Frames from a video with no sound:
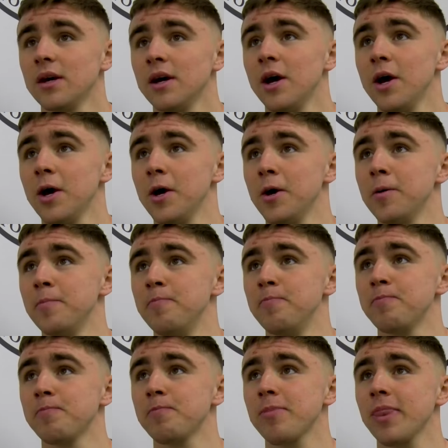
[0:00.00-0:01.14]

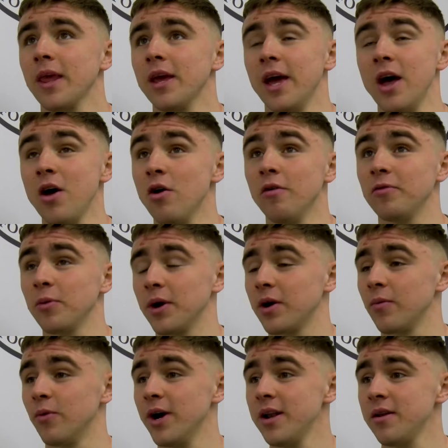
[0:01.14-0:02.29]
Yeah, hopefully we
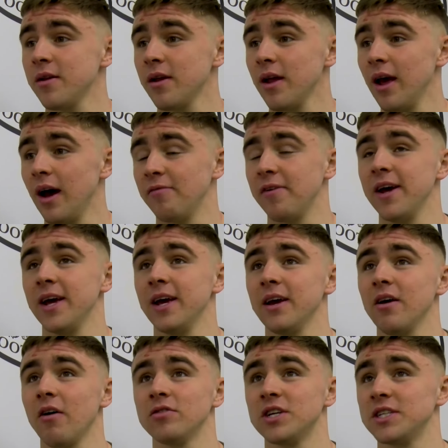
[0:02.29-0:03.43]
can win. I think
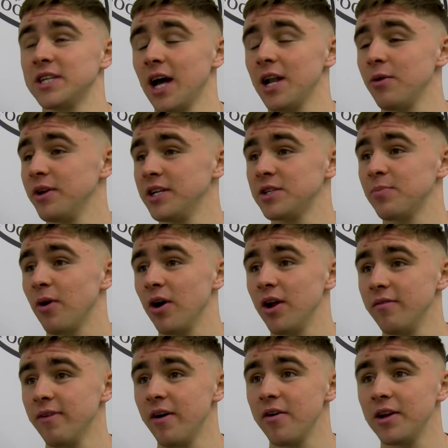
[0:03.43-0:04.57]
obviously Saturday were
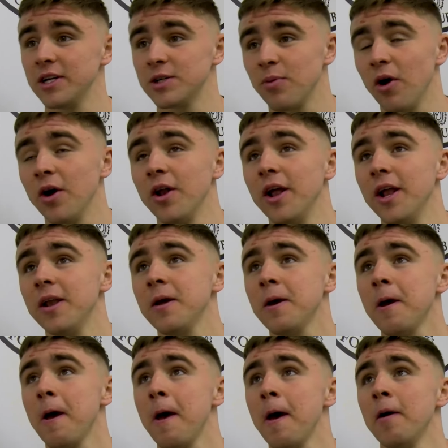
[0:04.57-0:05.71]
disappointing, very disappointing.
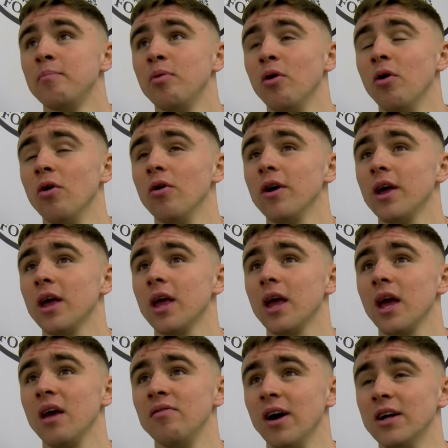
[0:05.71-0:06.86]
But
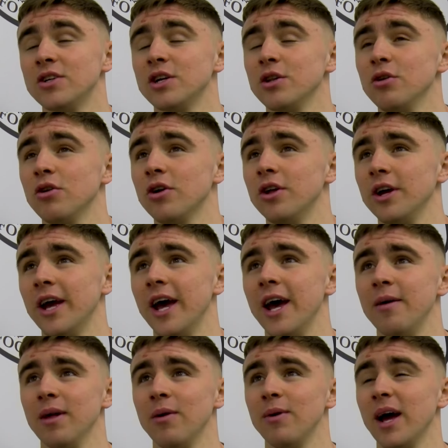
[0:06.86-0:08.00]
if you actually look at the
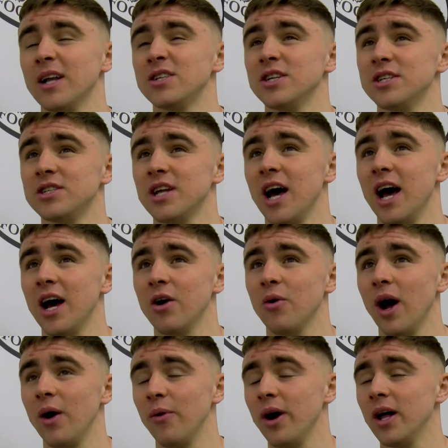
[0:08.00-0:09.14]
game, like, we actually started
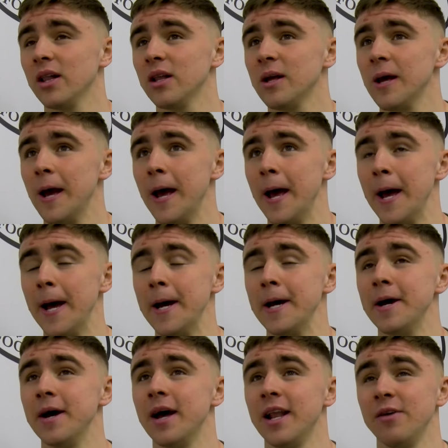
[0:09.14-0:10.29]
quite well.
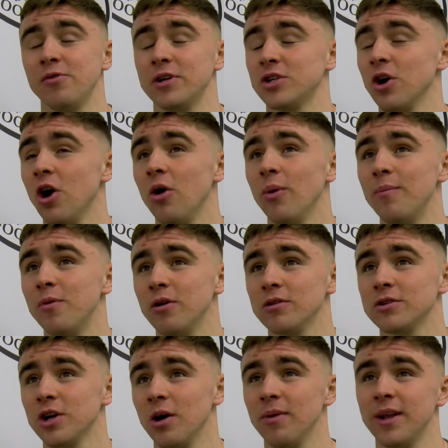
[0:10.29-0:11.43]
And if we score when we're on
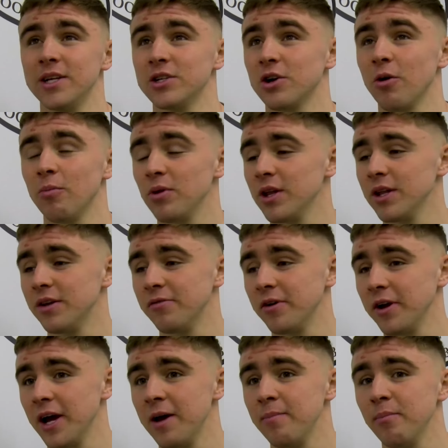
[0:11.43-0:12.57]
top, then it's a completely different
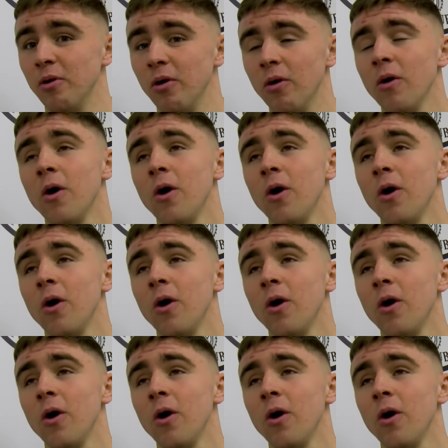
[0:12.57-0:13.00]
game. But